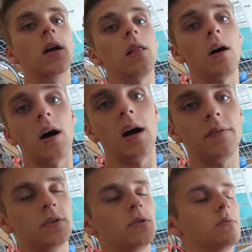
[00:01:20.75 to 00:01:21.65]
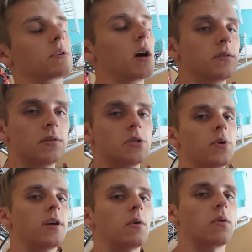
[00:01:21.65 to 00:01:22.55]
cloth, so he was constantly
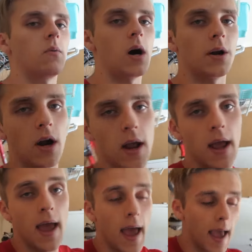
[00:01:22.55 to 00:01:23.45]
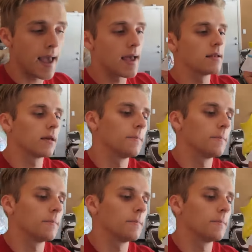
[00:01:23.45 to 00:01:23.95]
spraying it with water, and